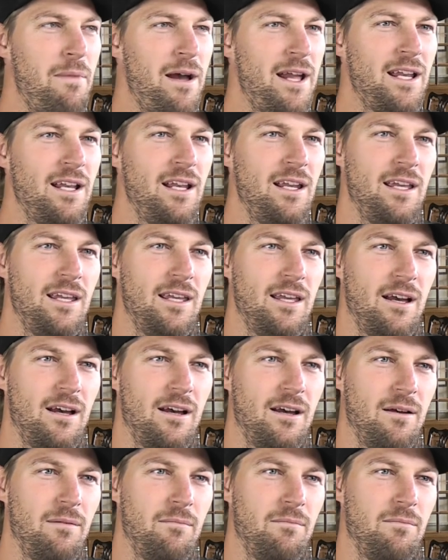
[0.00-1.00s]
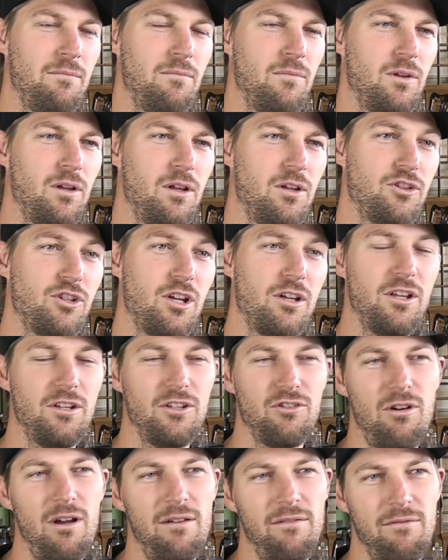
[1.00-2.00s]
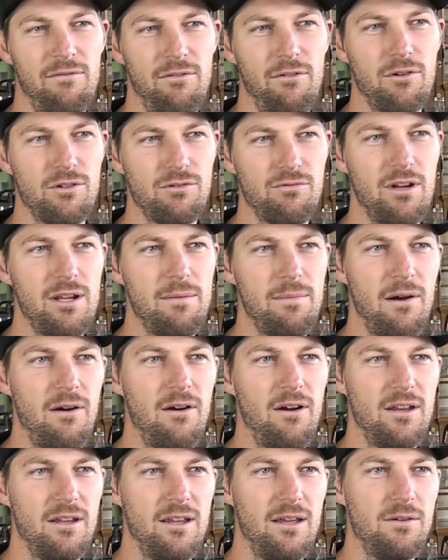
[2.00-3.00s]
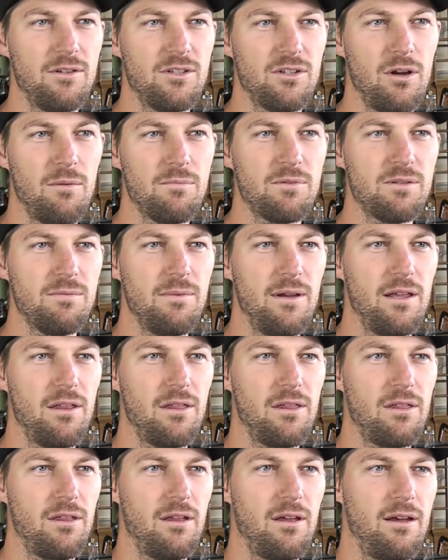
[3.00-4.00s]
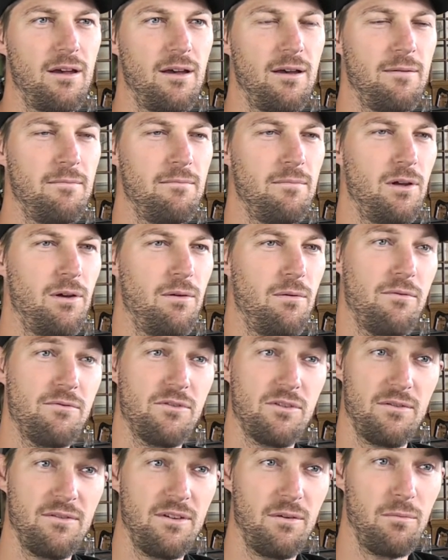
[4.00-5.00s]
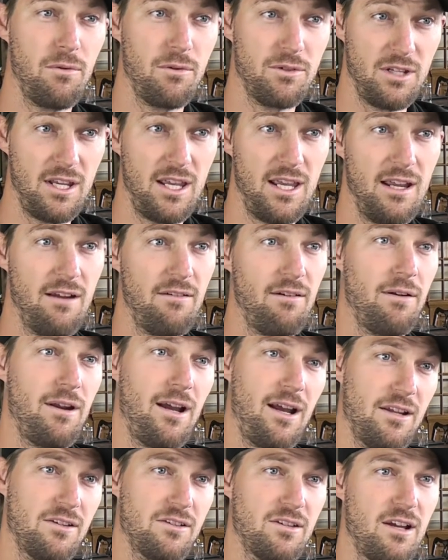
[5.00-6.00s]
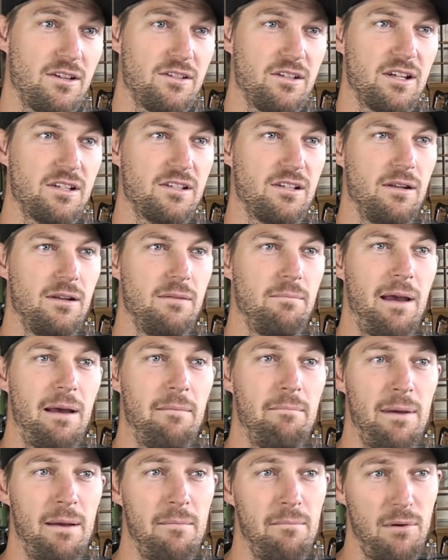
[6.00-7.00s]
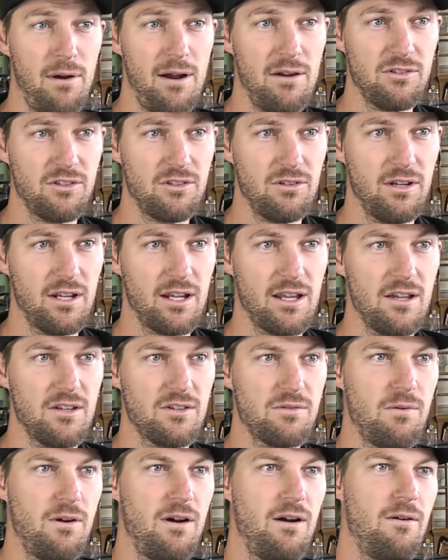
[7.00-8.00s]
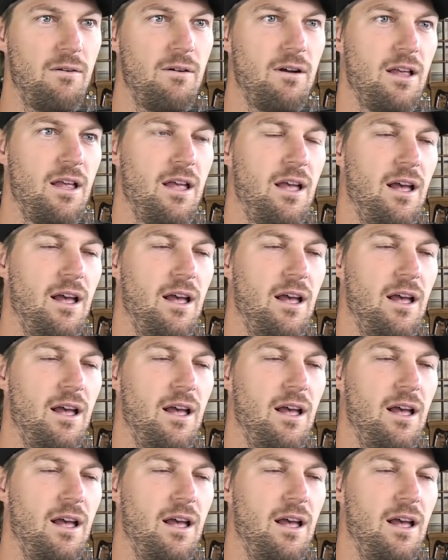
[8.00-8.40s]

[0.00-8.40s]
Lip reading: Mainly, the driving force really behind it was Tom Smith, who obviously was here and at Sussex, and Ben Brown's doing it as well.